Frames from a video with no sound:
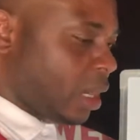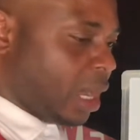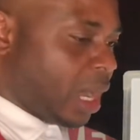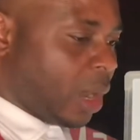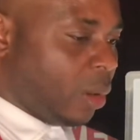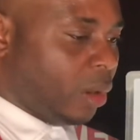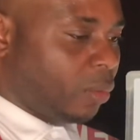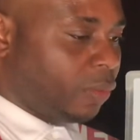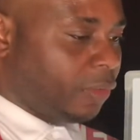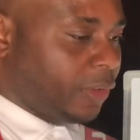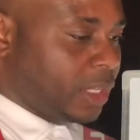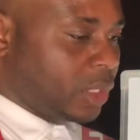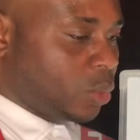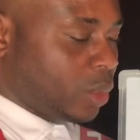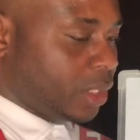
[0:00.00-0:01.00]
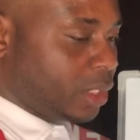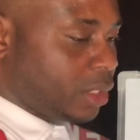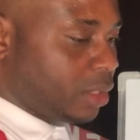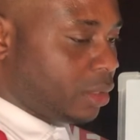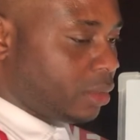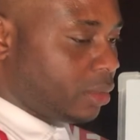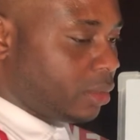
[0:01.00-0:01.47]
our first
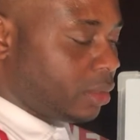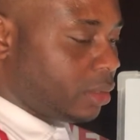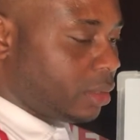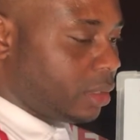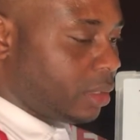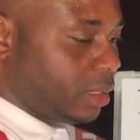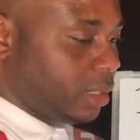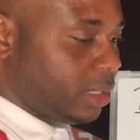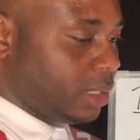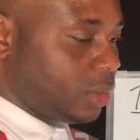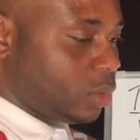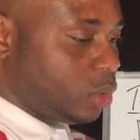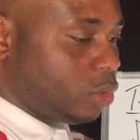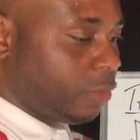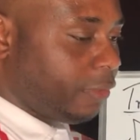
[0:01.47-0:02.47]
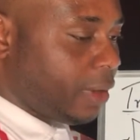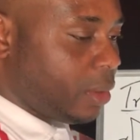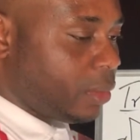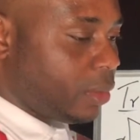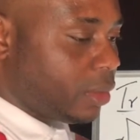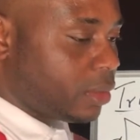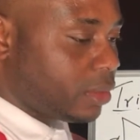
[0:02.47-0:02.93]
question is we should
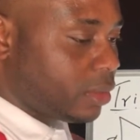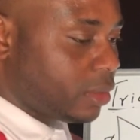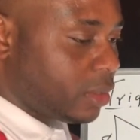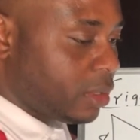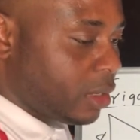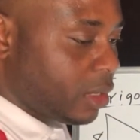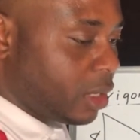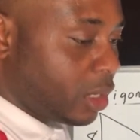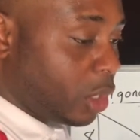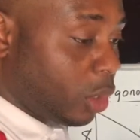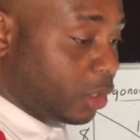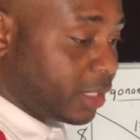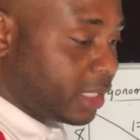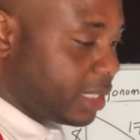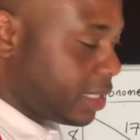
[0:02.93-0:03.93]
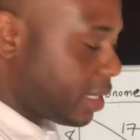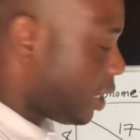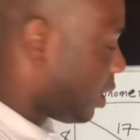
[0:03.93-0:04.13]
find what? Cos theta.